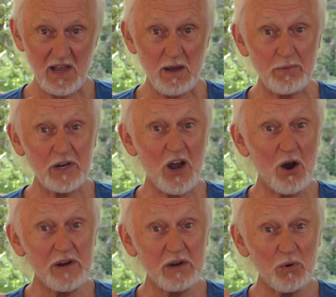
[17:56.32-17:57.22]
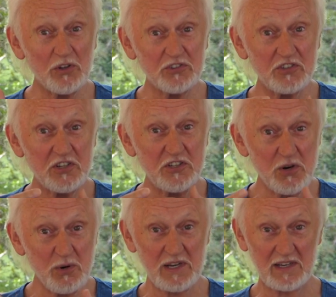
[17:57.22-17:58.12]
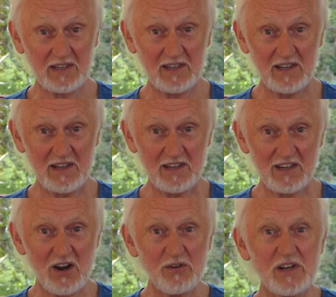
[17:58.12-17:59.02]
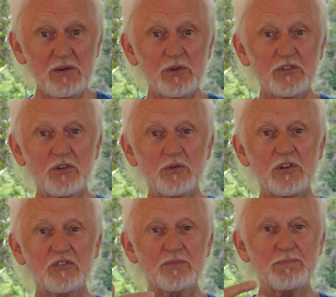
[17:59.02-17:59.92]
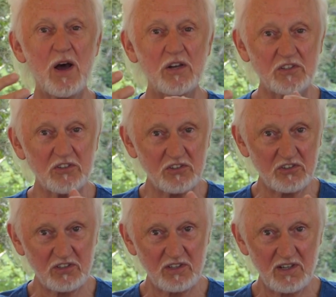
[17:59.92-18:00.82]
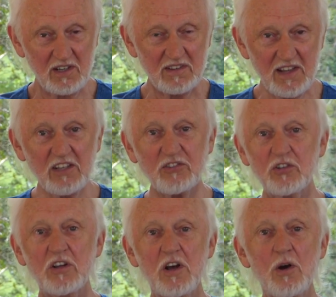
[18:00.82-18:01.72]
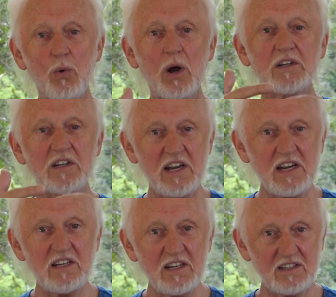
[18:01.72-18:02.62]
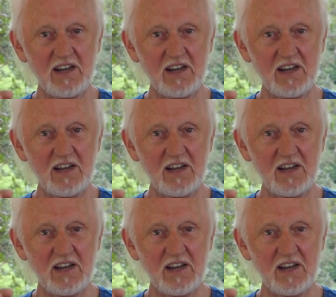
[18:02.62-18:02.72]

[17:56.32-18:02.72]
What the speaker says: But going wasn't a doing. Going was a response. That's what needed to